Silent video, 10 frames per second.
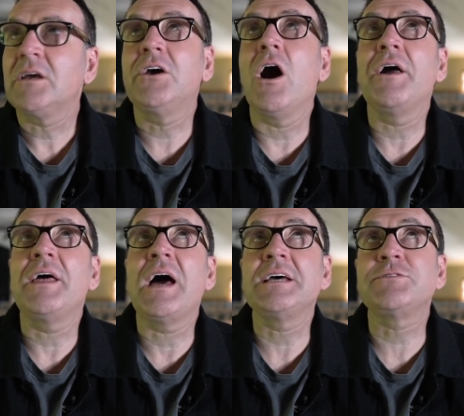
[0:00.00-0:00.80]
God
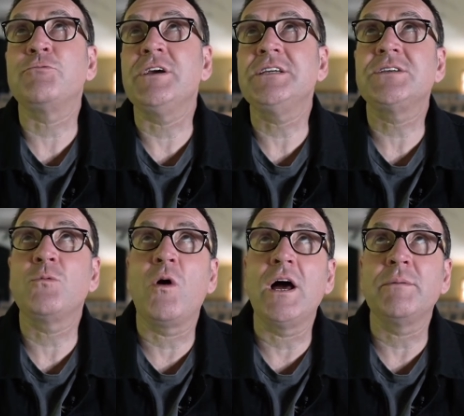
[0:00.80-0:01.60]
has a
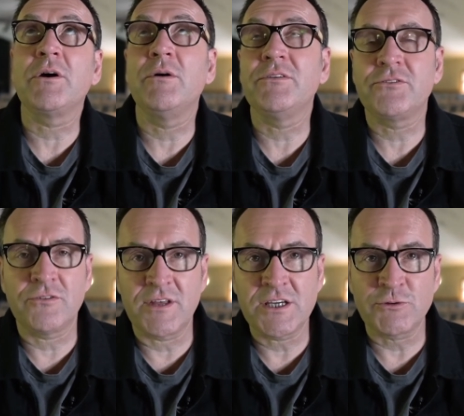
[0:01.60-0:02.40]
reason why I'm going
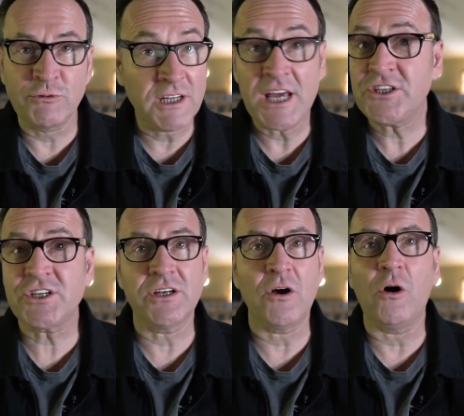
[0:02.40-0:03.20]
through this.
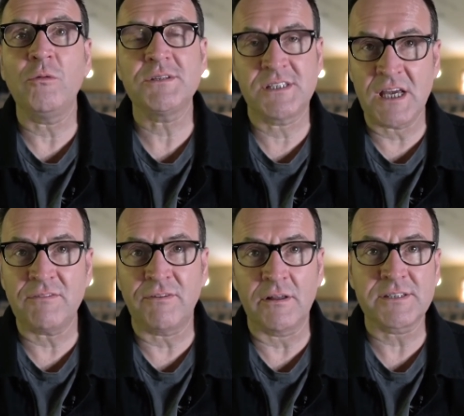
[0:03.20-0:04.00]
Religion always
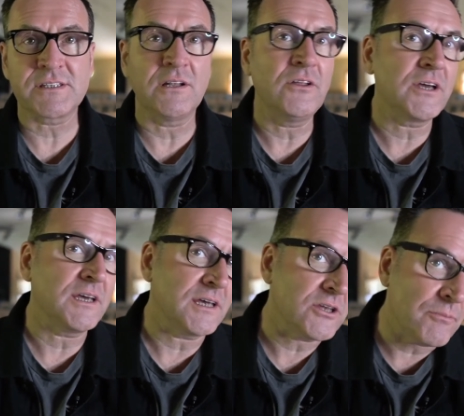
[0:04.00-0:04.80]
defaults to
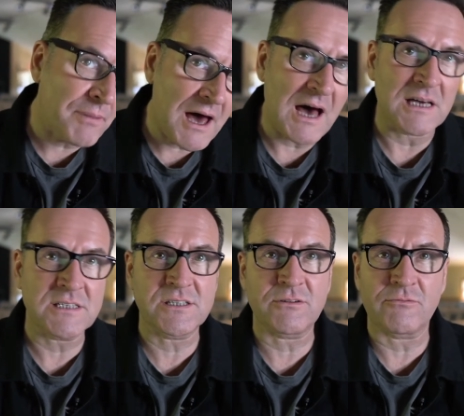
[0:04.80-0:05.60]
looking in your
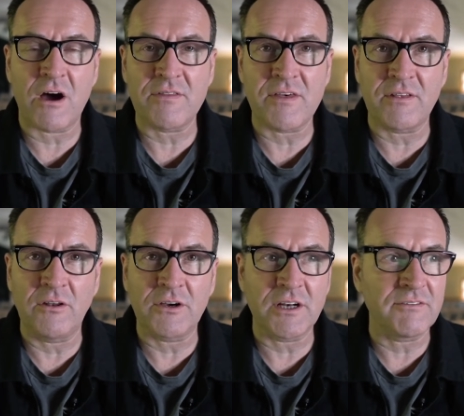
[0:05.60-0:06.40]
past rather
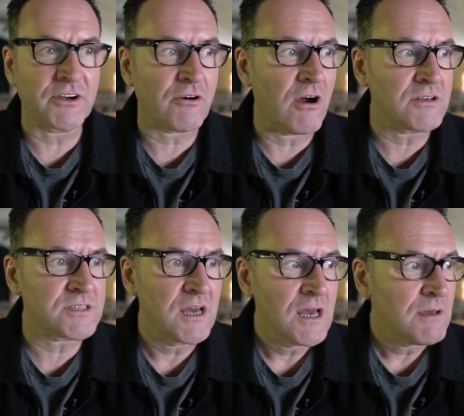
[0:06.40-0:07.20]
than looking over the
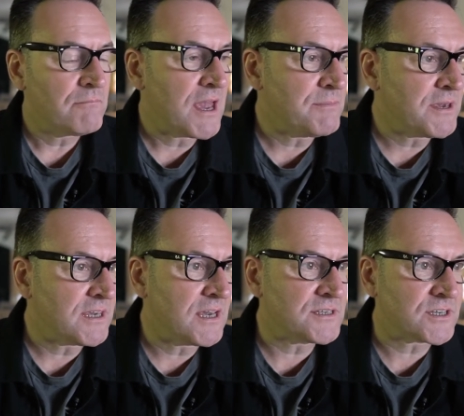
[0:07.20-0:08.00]
cross. Maybe
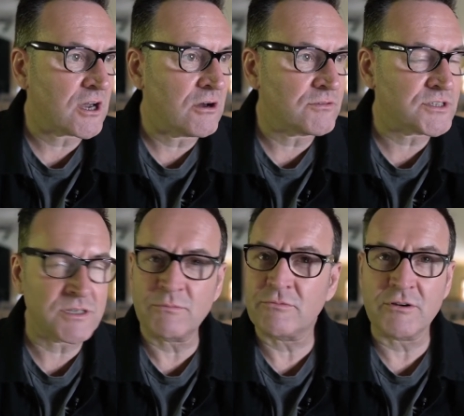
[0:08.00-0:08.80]
years ago, there's
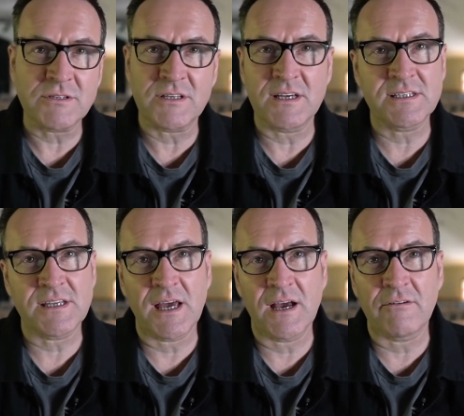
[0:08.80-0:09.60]
some root to this
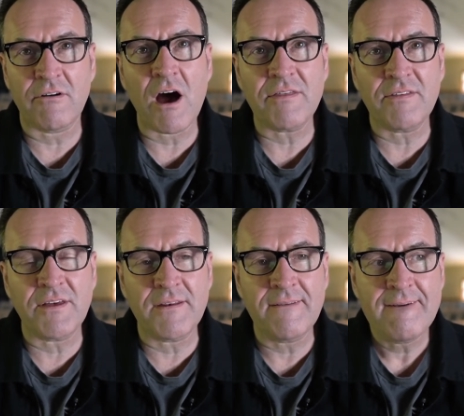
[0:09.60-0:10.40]
thing, rather
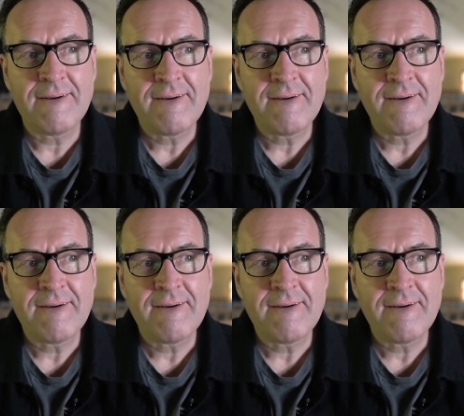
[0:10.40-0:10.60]
than,